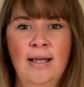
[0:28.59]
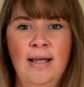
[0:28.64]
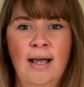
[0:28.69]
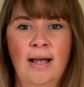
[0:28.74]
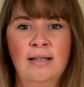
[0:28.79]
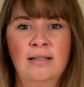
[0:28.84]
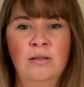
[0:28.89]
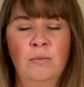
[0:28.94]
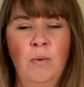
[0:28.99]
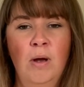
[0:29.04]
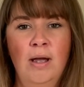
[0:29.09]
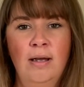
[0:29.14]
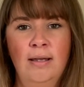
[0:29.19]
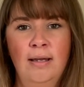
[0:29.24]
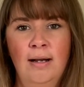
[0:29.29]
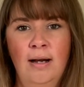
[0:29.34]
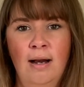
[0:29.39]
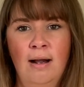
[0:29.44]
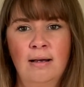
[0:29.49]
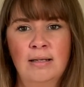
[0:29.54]
as the
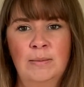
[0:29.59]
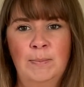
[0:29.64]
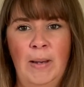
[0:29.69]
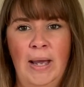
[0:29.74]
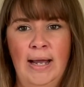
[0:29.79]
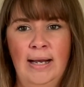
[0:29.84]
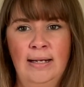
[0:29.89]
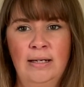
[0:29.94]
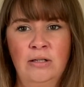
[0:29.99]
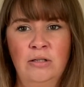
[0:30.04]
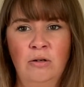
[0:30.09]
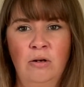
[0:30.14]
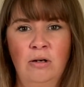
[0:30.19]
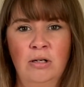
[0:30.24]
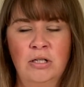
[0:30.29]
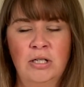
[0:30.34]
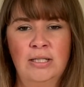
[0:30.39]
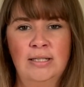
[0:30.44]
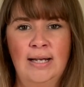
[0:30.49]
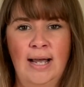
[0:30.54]
working-class
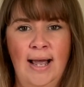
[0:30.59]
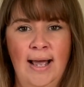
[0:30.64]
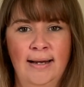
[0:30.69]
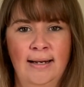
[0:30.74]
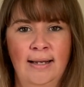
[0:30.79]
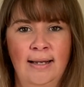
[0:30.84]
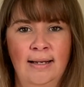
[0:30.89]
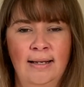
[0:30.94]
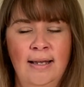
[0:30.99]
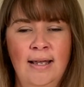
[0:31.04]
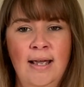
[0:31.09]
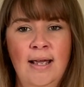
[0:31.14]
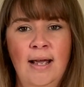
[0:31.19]
paleontologist Anning